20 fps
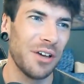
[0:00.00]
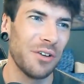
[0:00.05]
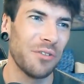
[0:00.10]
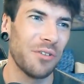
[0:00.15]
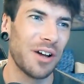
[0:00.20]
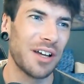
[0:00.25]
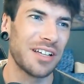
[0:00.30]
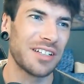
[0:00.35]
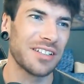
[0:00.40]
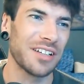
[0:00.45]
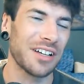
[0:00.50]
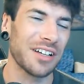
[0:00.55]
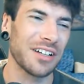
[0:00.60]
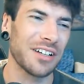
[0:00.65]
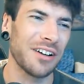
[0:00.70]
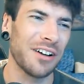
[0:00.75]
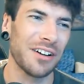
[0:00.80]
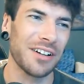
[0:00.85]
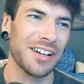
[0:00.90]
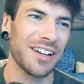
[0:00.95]
where he's like,
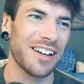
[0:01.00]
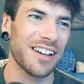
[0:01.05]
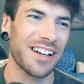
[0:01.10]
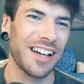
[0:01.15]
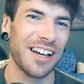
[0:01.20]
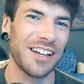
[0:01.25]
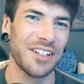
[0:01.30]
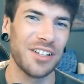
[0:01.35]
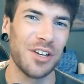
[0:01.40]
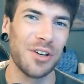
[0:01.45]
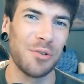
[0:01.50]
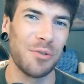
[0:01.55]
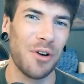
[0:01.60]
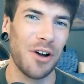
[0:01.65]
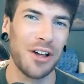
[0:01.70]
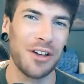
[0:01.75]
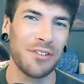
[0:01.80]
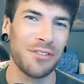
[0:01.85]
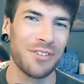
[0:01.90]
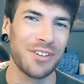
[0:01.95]
"Oh, can I get a new
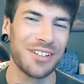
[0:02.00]
wife?"